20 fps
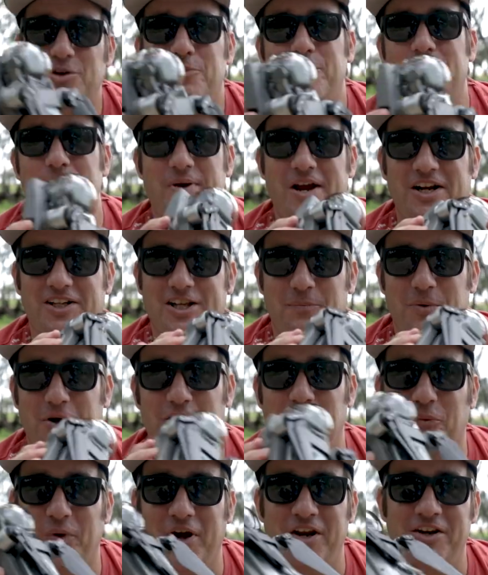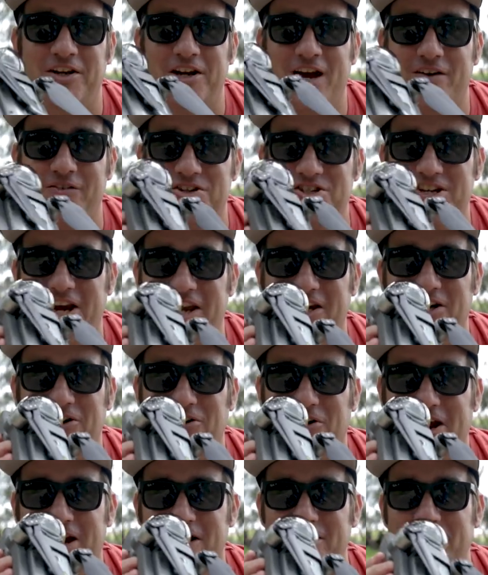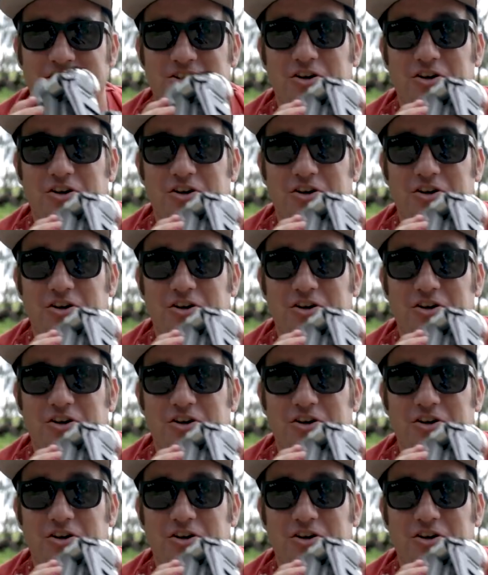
be picked up by the wind and have it shaken around.